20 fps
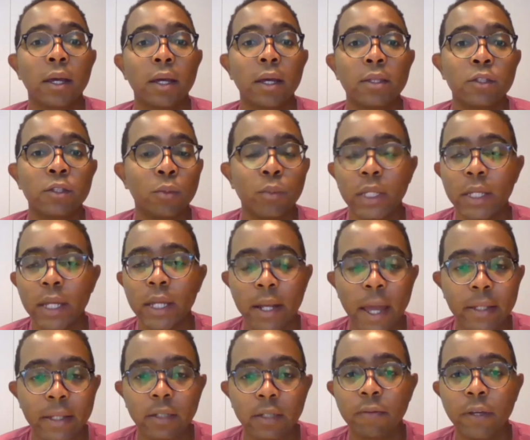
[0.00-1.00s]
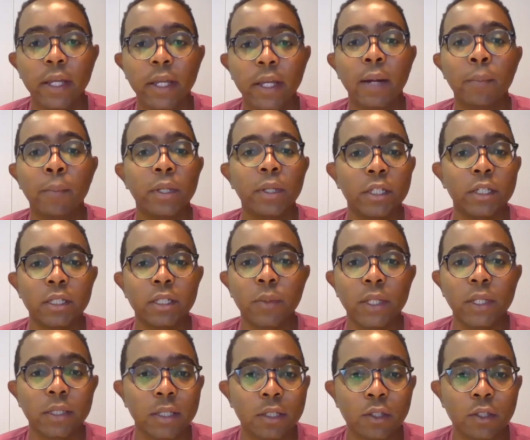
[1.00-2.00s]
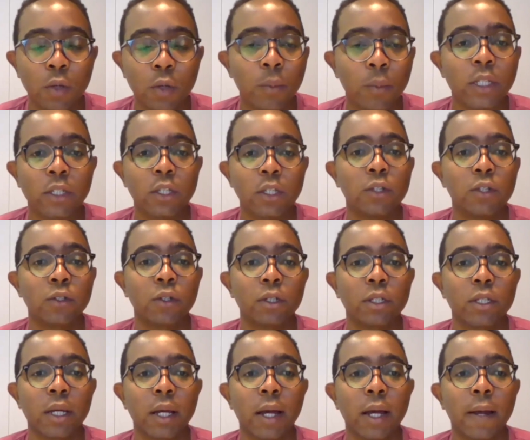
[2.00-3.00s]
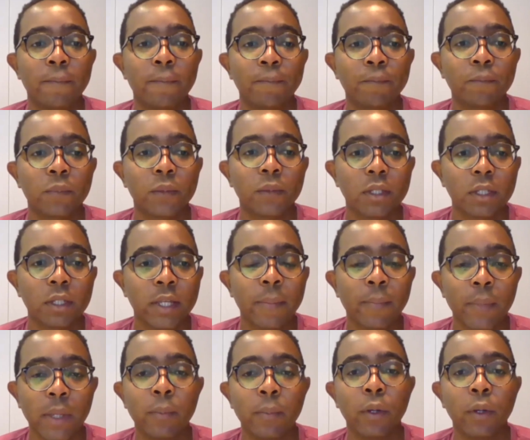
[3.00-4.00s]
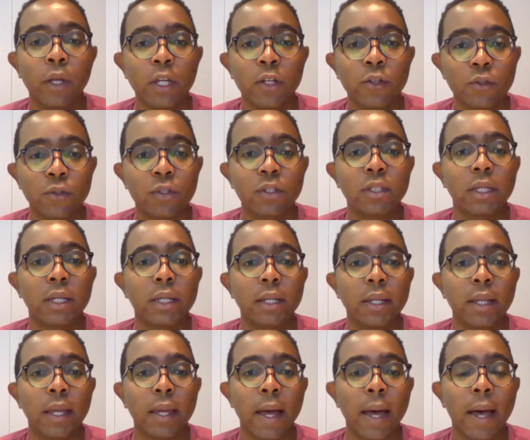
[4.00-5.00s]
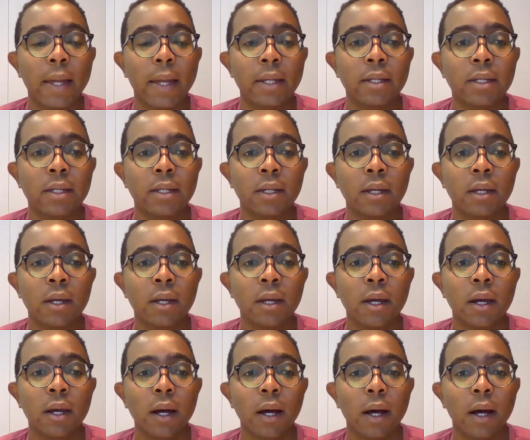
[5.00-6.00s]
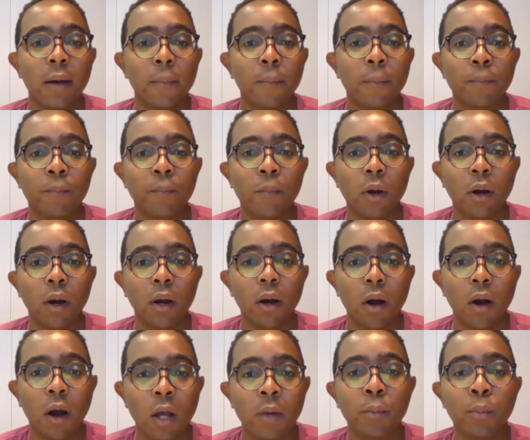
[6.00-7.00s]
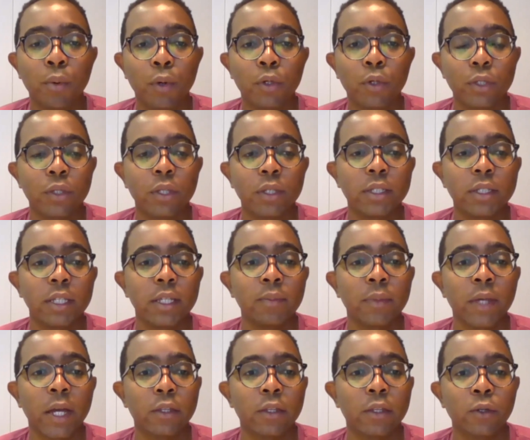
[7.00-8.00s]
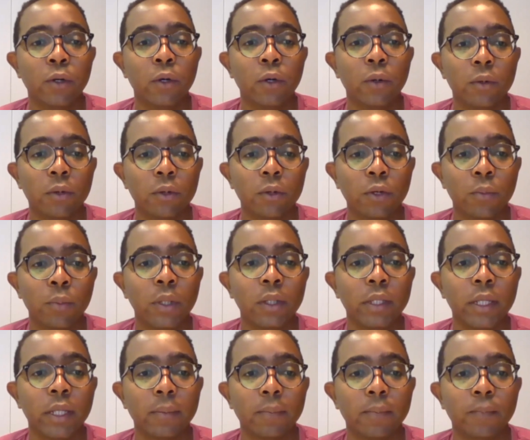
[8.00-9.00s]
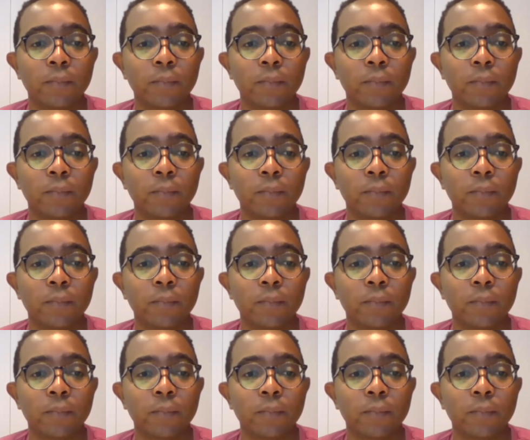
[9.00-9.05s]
And so being an Activate company just makes it so much easier to get people interested and on board to the team that you're building.